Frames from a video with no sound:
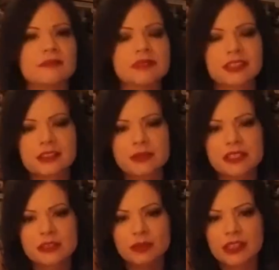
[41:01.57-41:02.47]
There could be
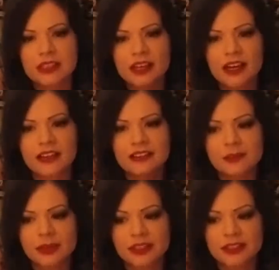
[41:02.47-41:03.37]
somebody that has
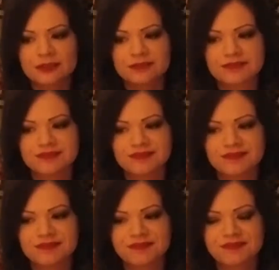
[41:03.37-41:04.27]
been
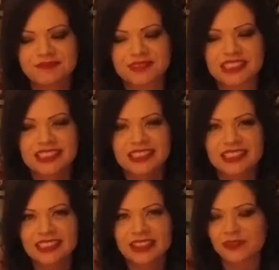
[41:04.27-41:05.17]

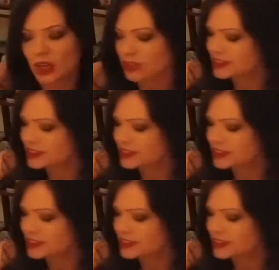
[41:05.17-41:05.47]
involved in